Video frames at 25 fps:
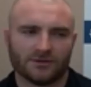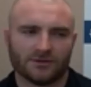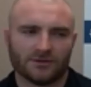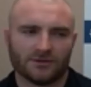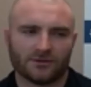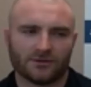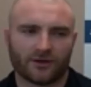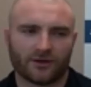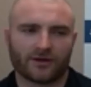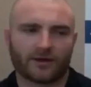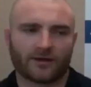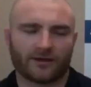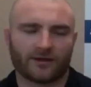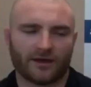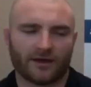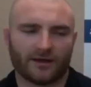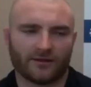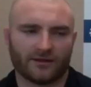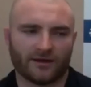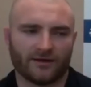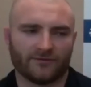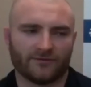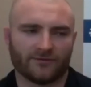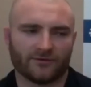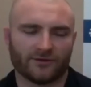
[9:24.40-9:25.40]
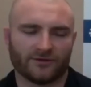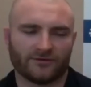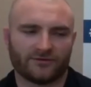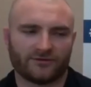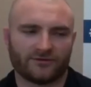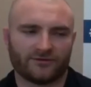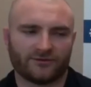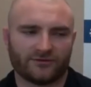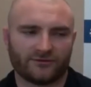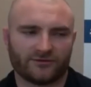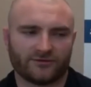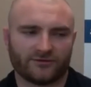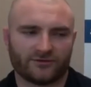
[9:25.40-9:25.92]
think at that level,
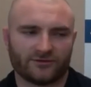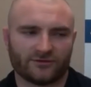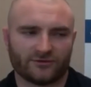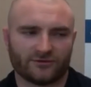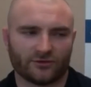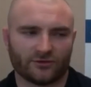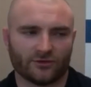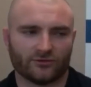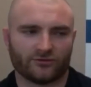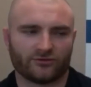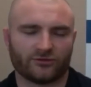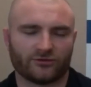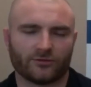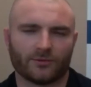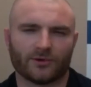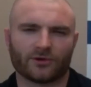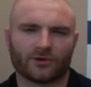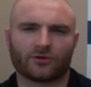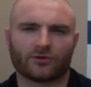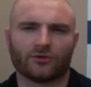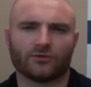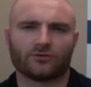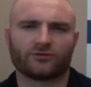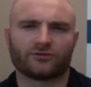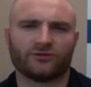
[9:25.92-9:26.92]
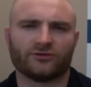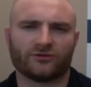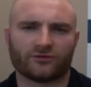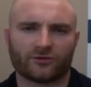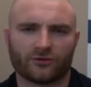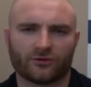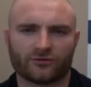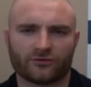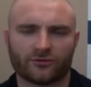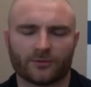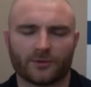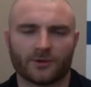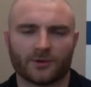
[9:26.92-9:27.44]
it's not just about coaches, it's
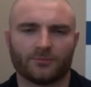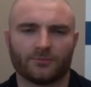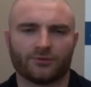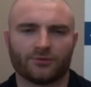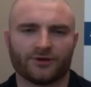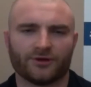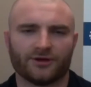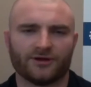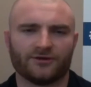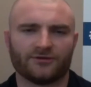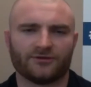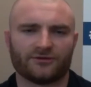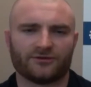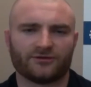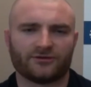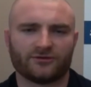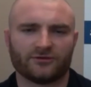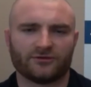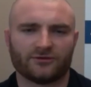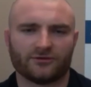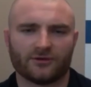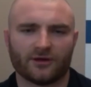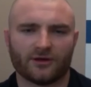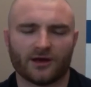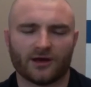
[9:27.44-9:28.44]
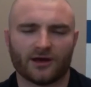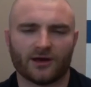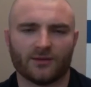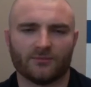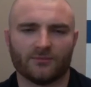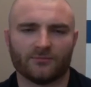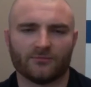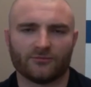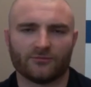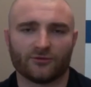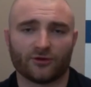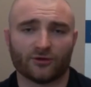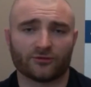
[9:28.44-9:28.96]
also about players.
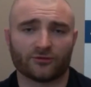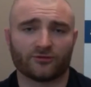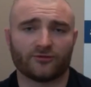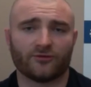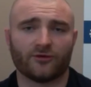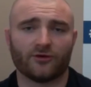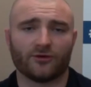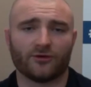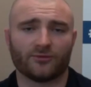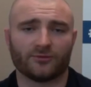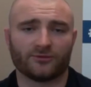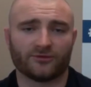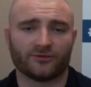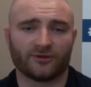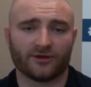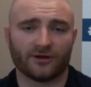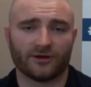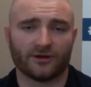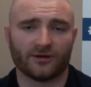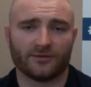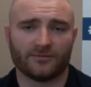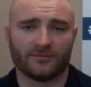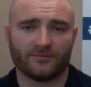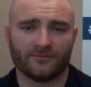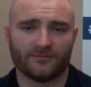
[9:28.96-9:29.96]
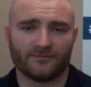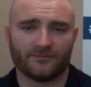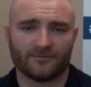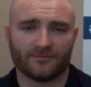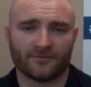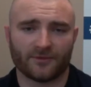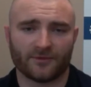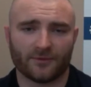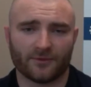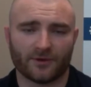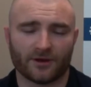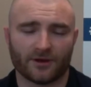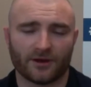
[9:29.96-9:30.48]
Ross Ford was there
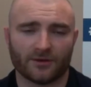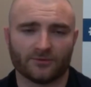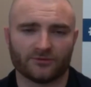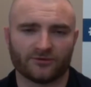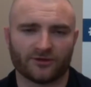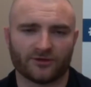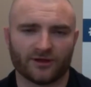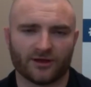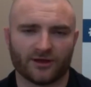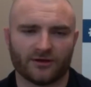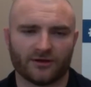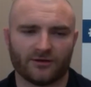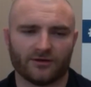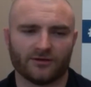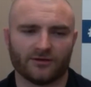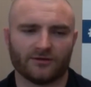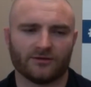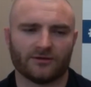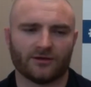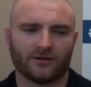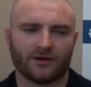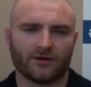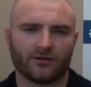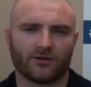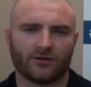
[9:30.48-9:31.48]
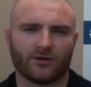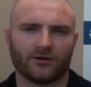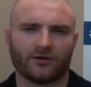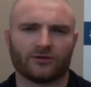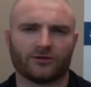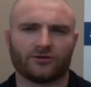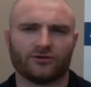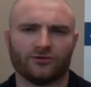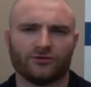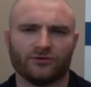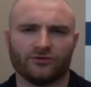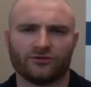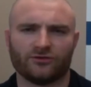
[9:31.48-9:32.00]
when I was there, and I learned a
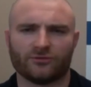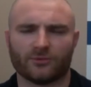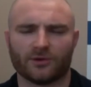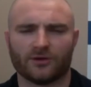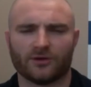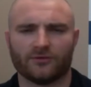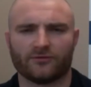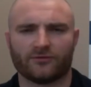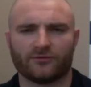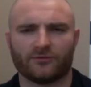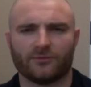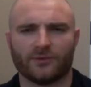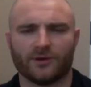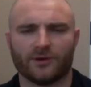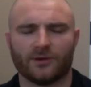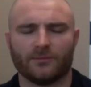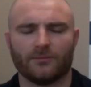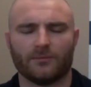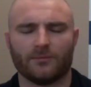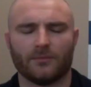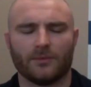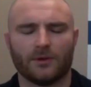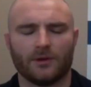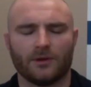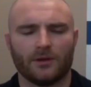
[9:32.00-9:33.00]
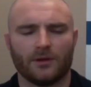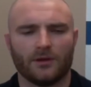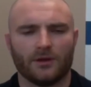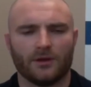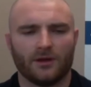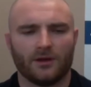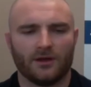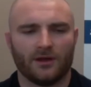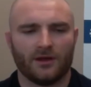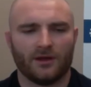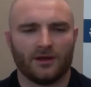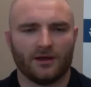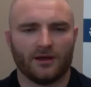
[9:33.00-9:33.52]
huge amount from him.
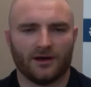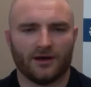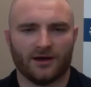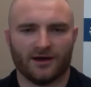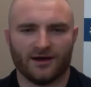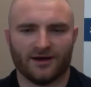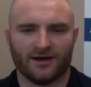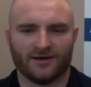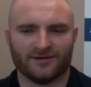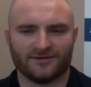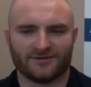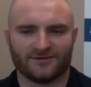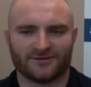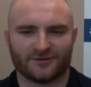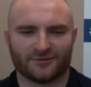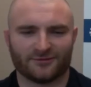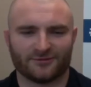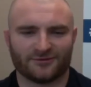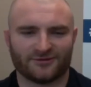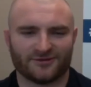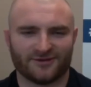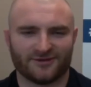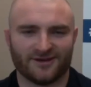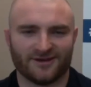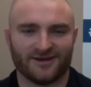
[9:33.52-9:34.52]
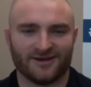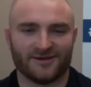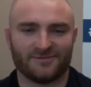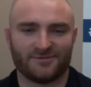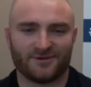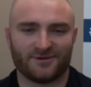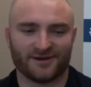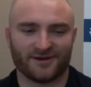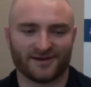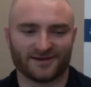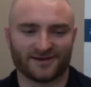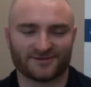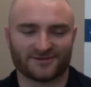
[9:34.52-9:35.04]
He's obviously a
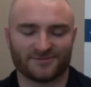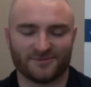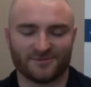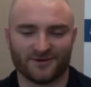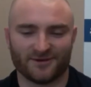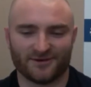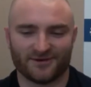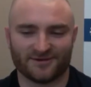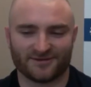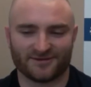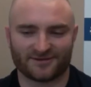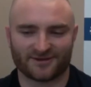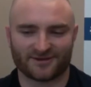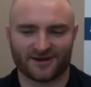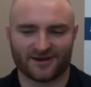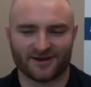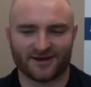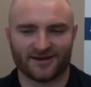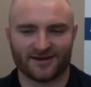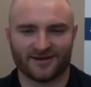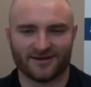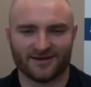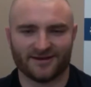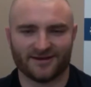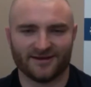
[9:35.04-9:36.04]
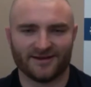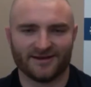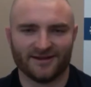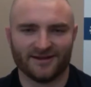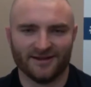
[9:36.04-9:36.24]
pretty experienced guy, and